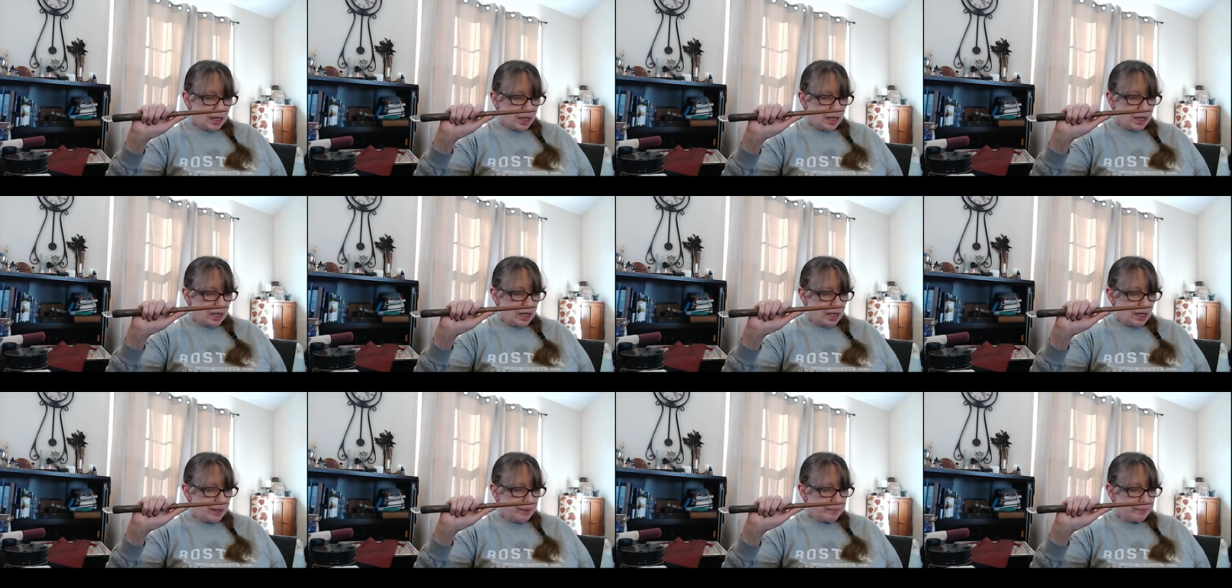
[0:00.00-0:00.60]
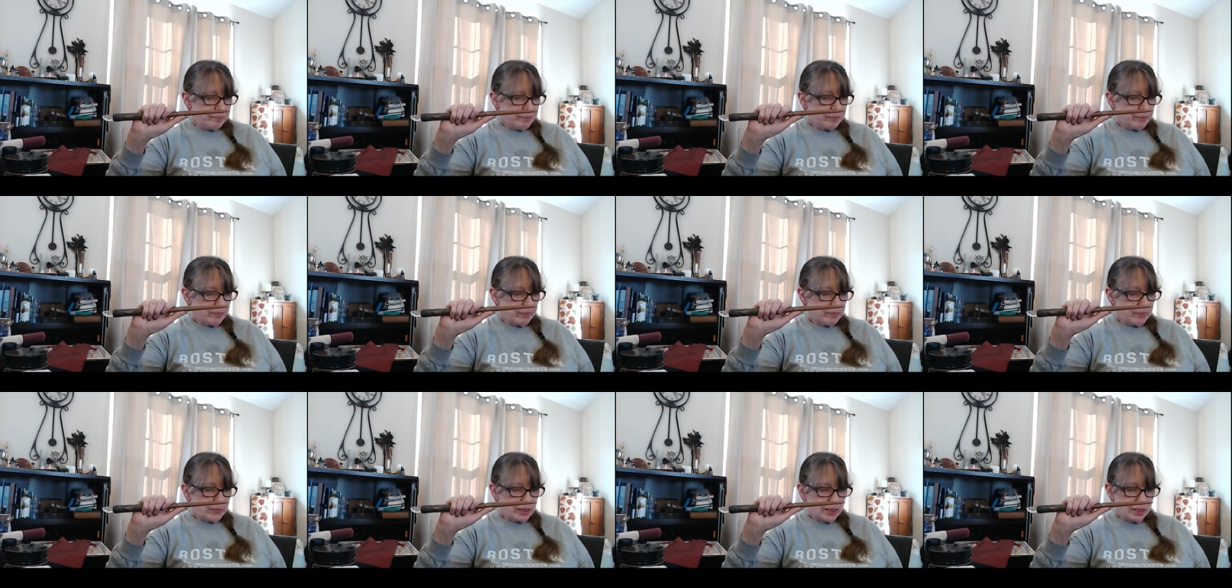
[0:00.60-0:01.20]
Um,
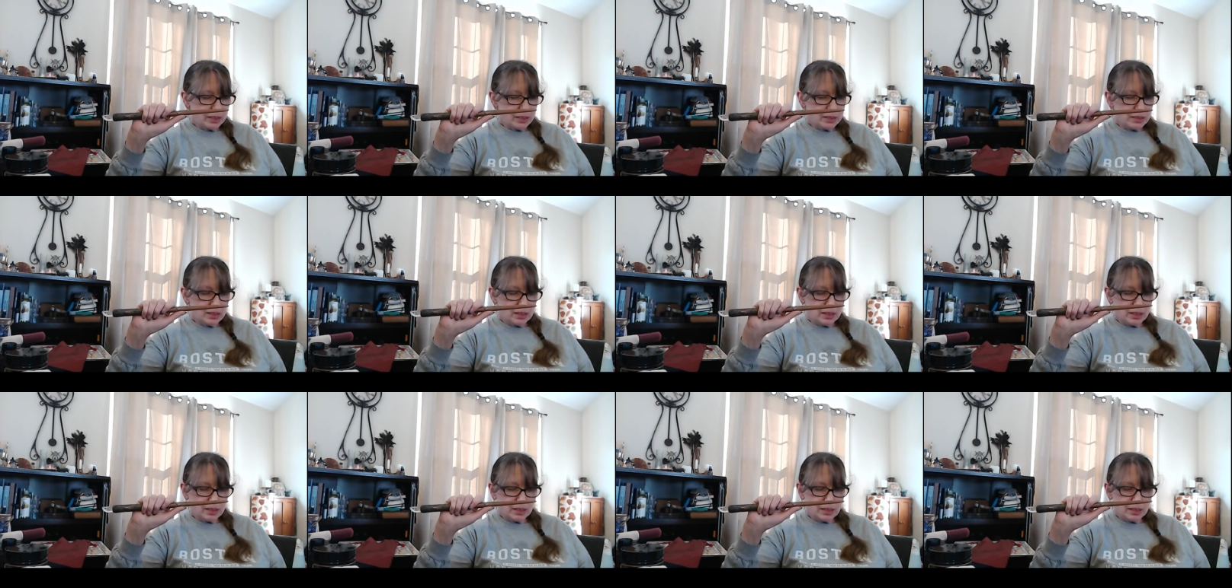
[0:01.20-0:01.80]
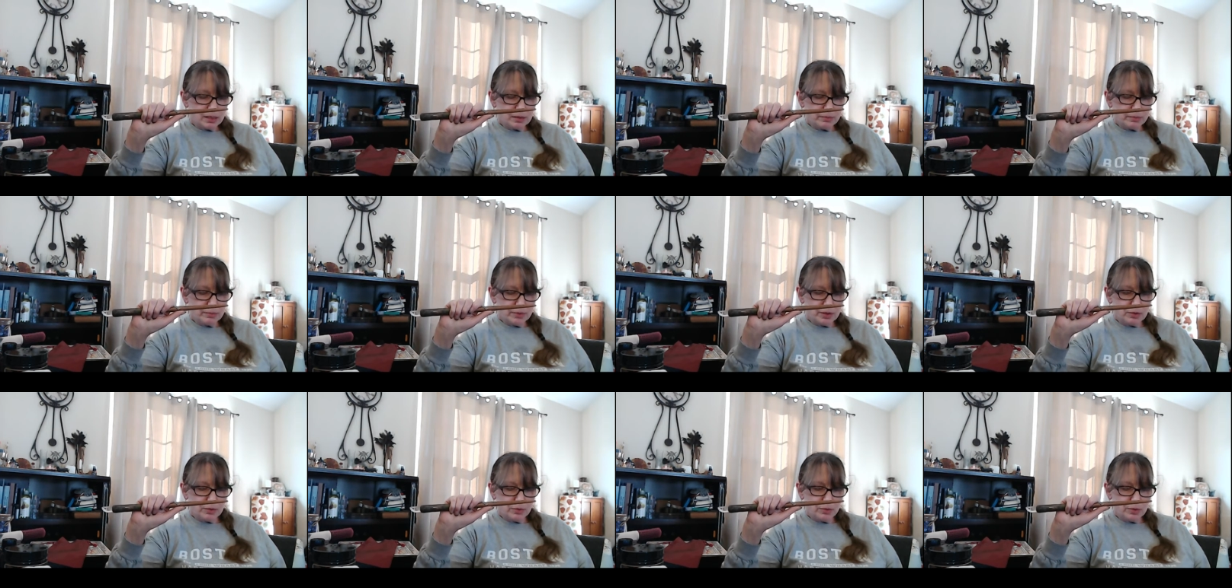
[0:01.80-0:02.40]

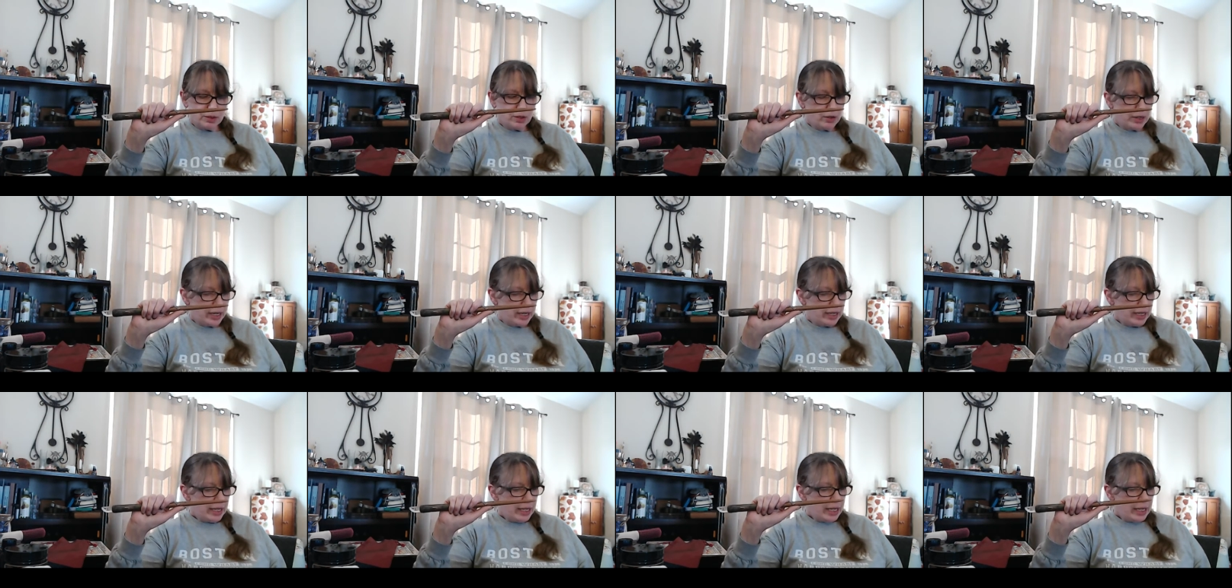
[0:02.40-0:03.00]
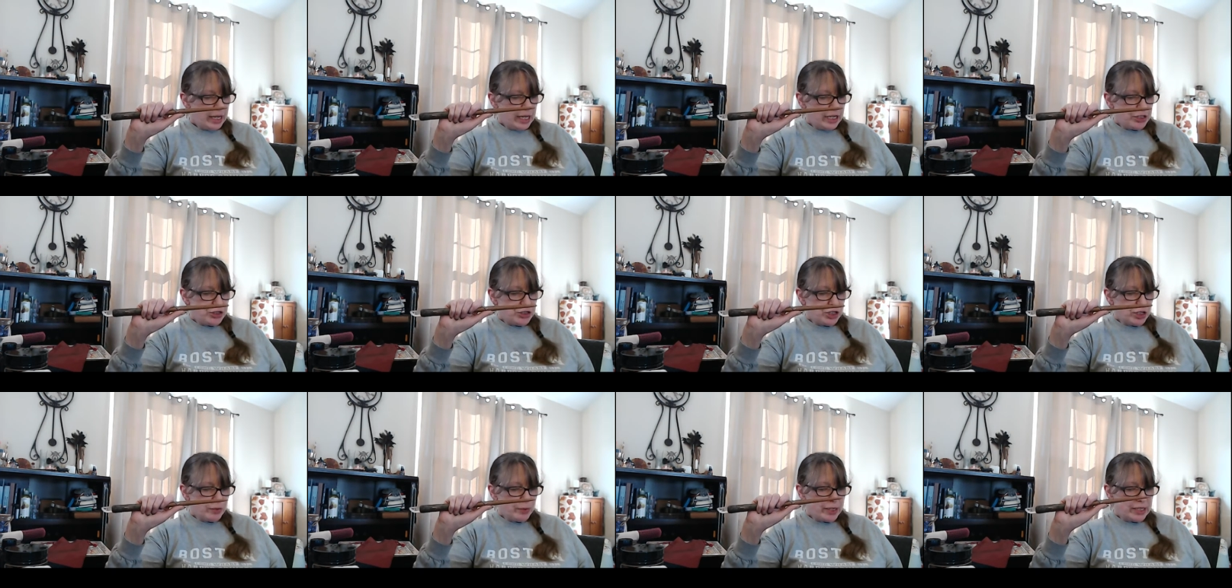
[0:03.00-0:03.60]
mental, okay. It
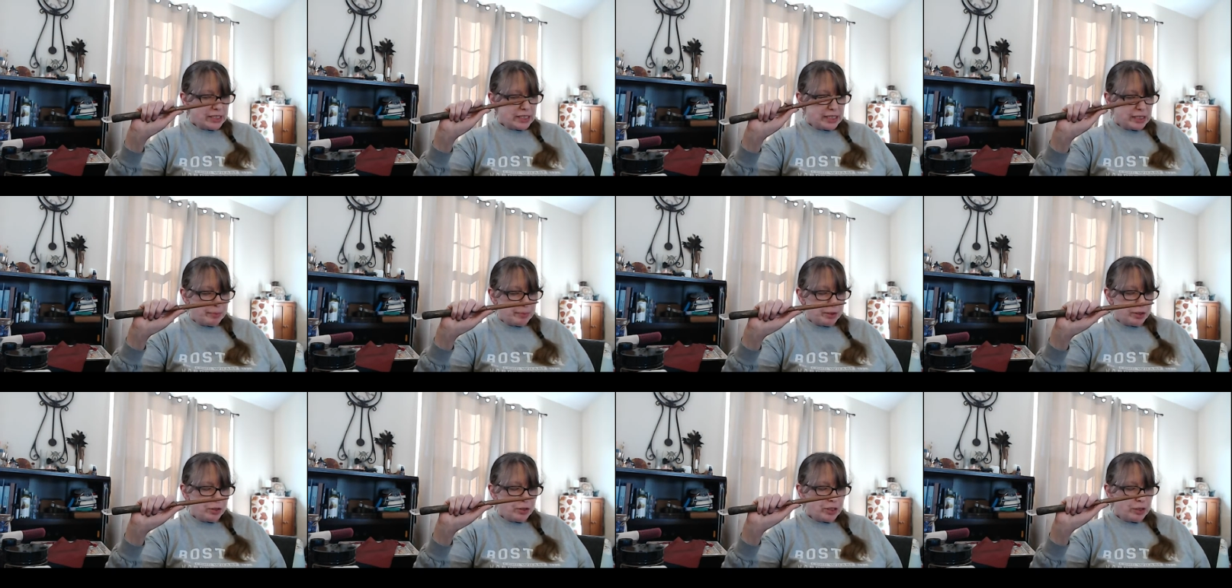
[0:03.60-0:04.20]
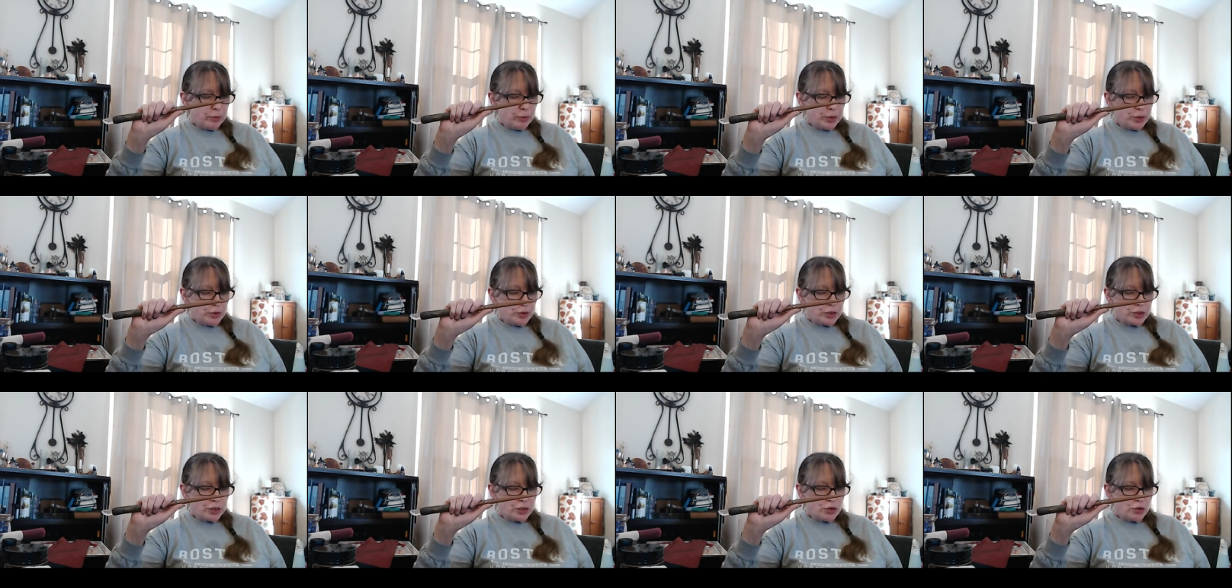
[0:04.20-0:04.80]
generates stability,
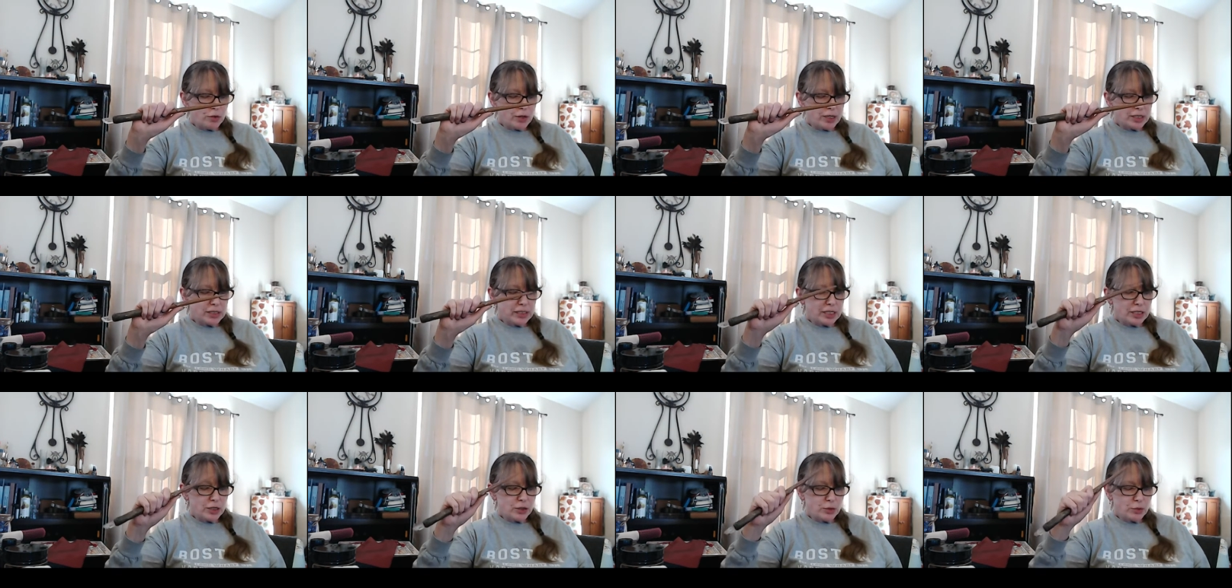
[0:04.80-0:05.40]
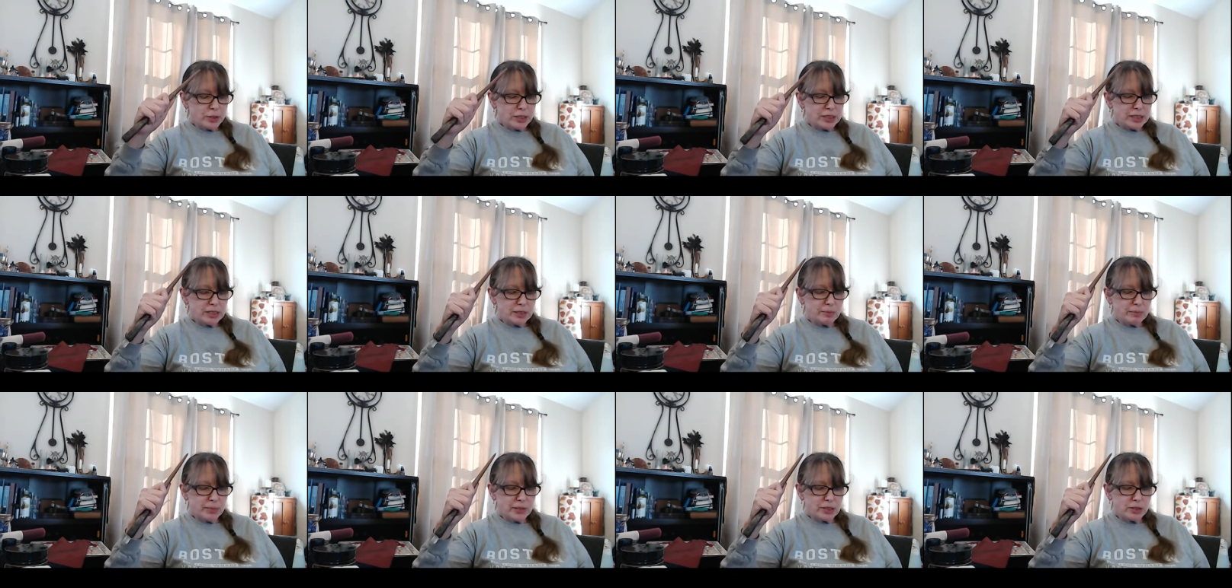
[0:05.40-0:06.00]
reduces stress, and
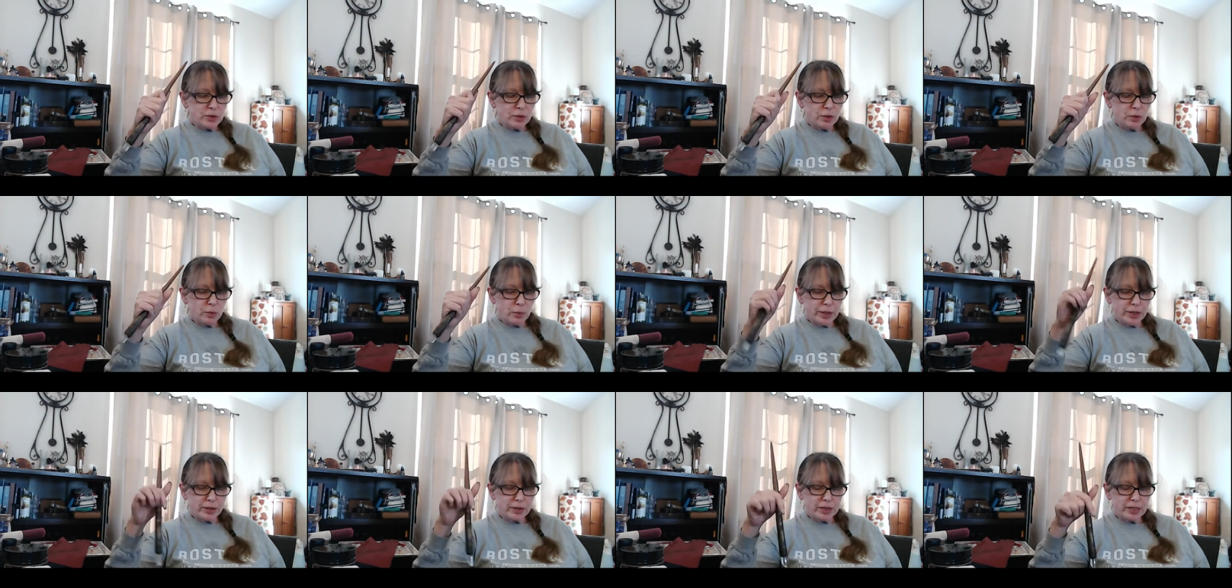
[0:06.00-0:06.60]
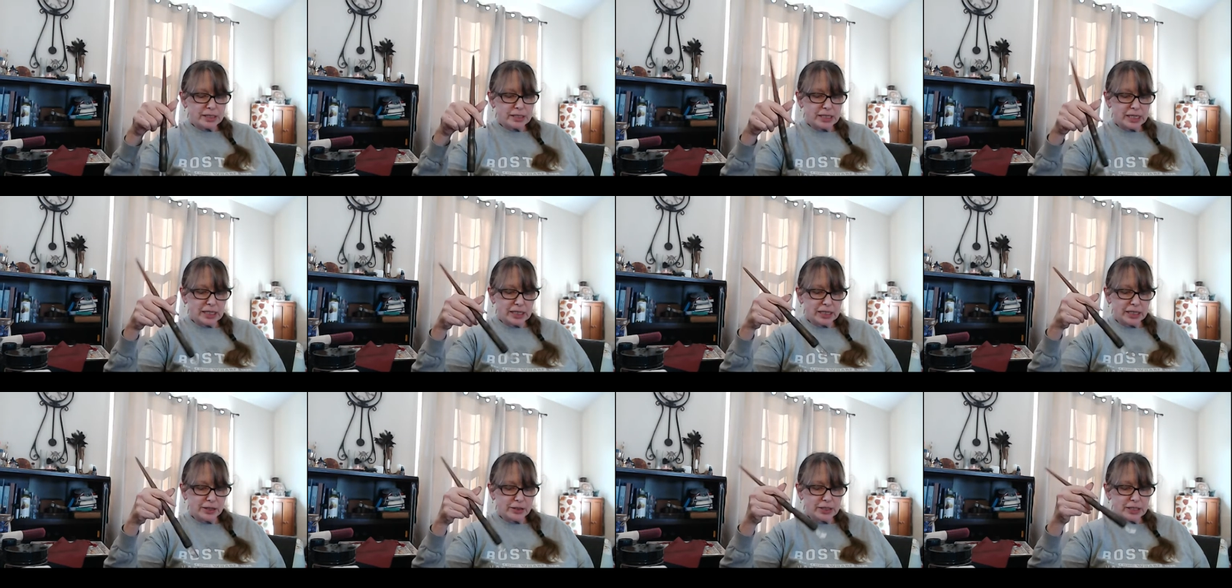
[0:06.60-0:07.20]
increases mental awareness and
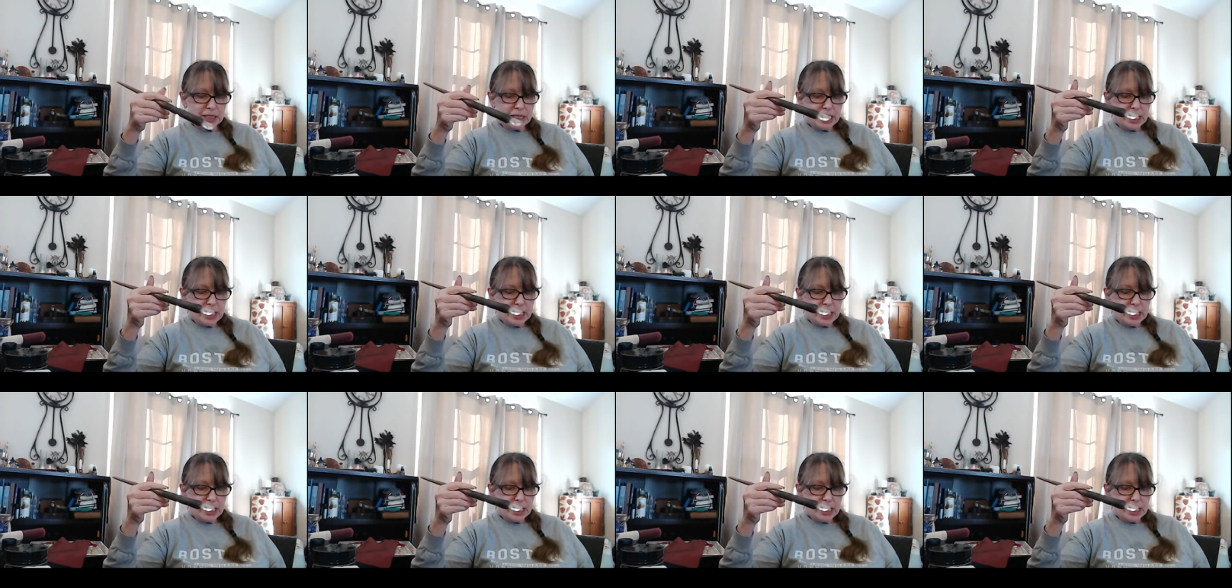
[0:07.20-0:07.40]
clarity.